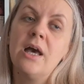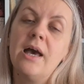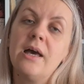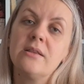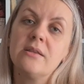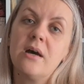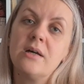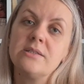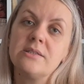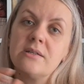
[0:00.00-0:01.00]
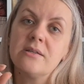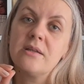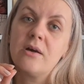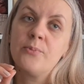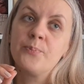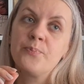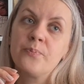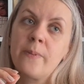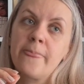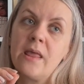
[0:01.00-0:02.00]
and I decided now
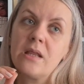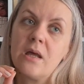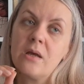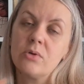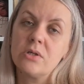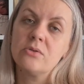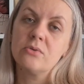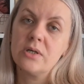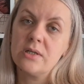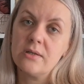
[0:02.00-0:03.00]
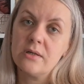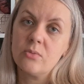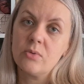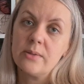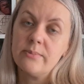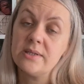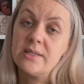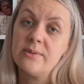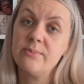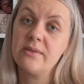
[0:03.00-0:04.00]
that I want to do another one, but
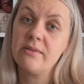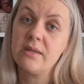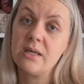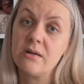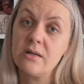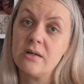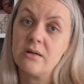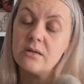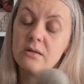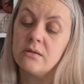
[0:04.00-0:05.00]
in a bit thicker yarn.